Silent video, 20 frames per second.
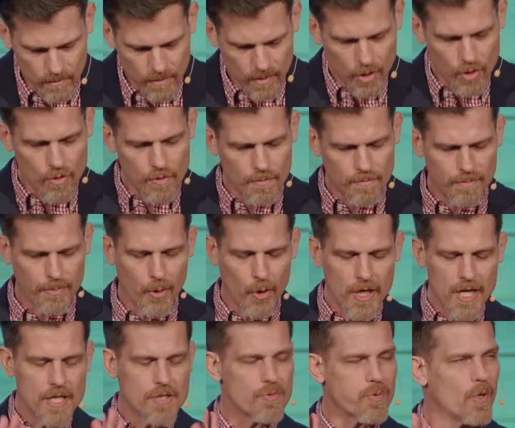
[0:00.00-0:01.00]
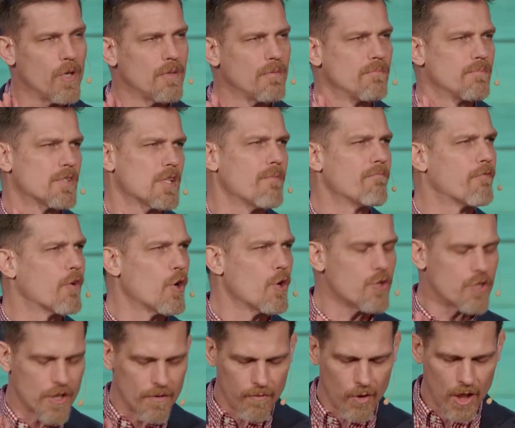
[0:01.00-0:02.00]
who preach what some
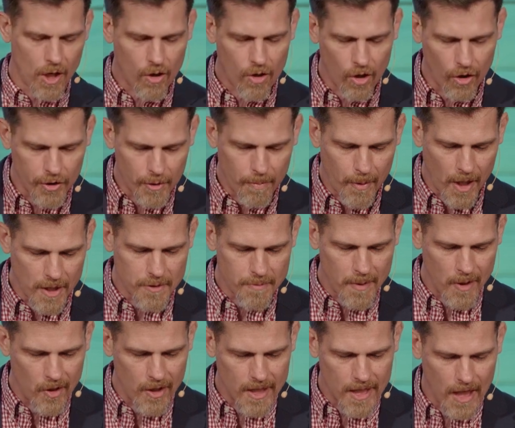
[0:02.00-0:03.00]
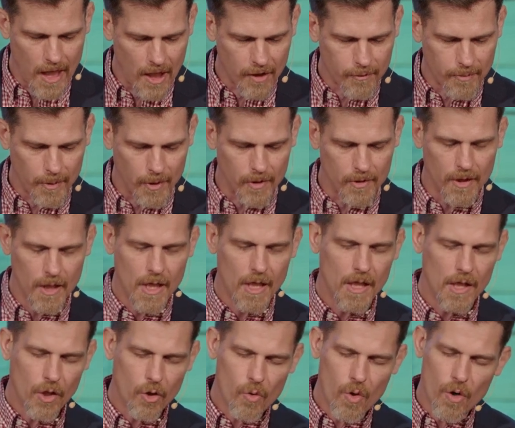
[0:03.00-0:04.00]
version of what I'll call the prosperity gospel
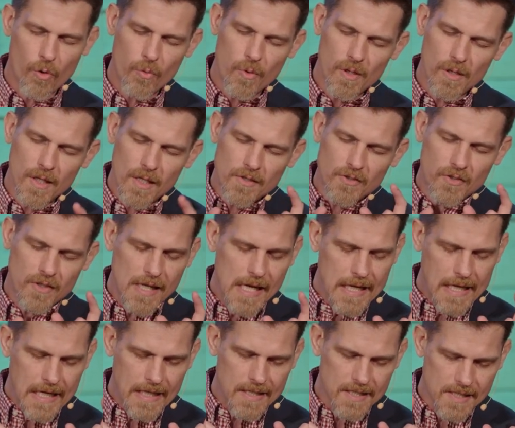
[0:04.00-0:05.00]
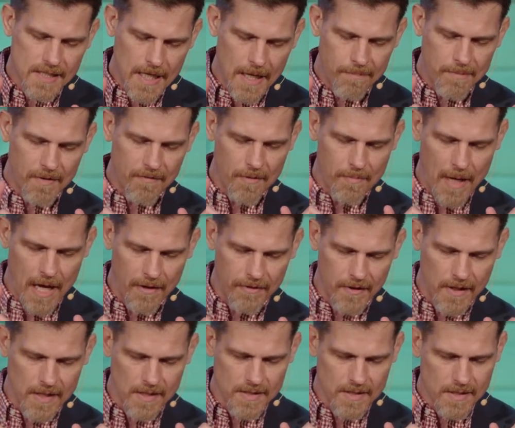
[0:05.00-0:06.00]
who are really sneaky deceptive about
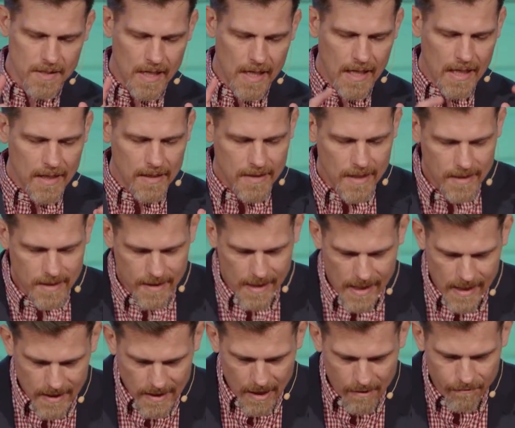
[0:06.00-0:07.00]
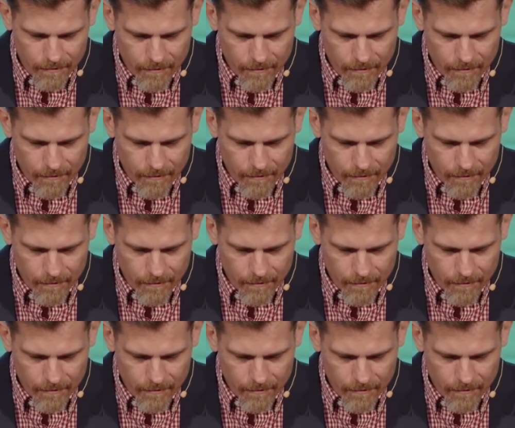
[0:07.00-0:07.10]
this. They think that